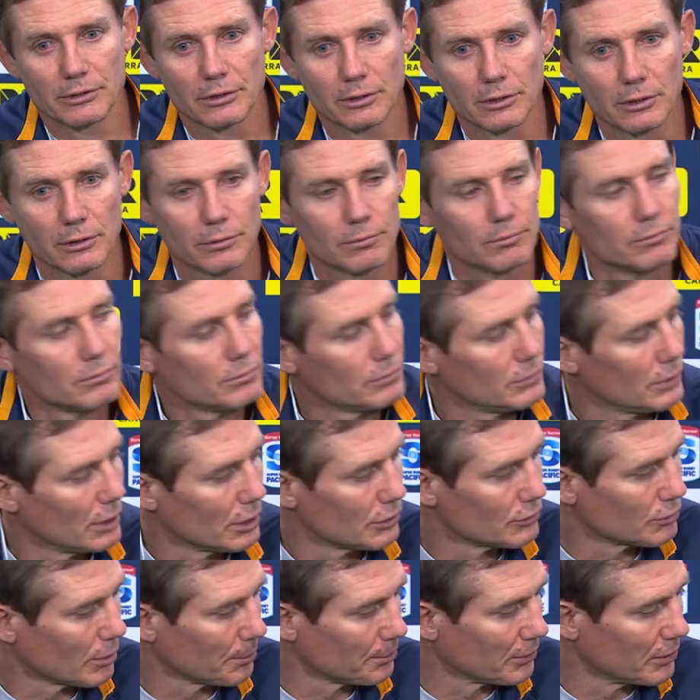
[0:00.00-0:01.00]
to
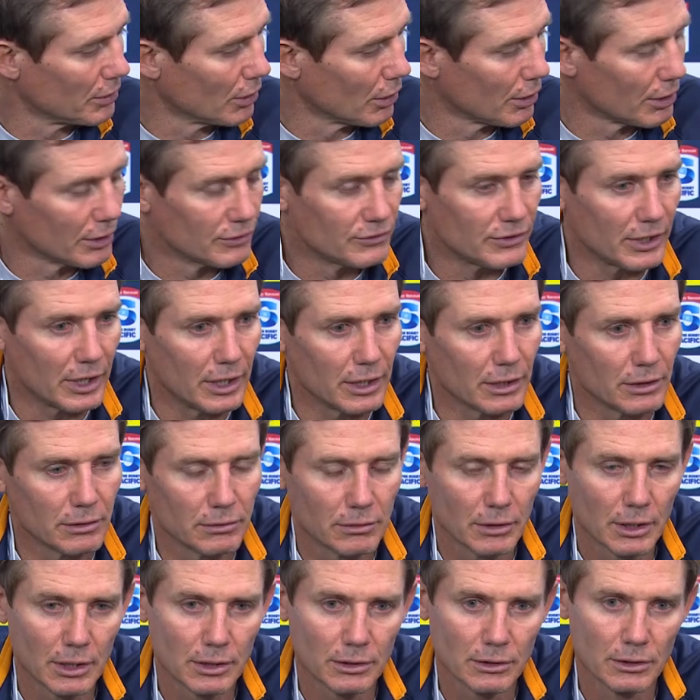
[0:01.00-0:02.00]
swap the 9 and 10,
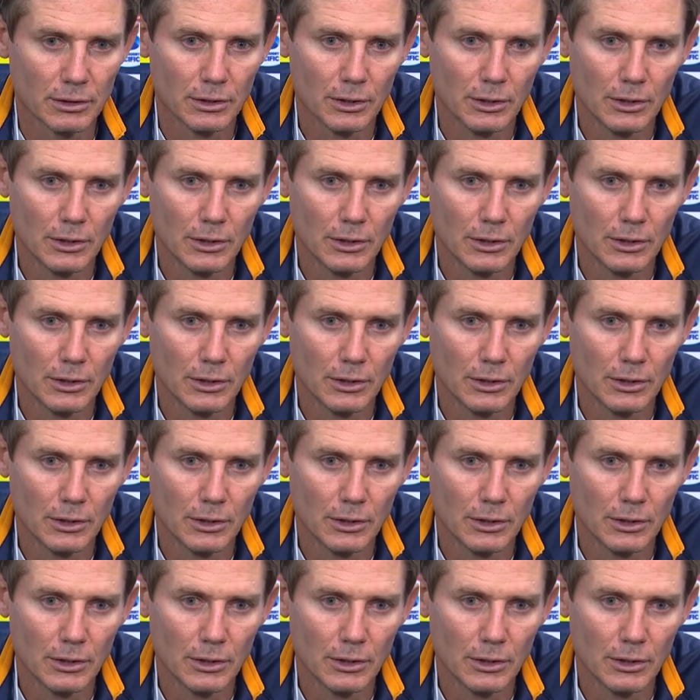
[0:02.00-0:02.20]
and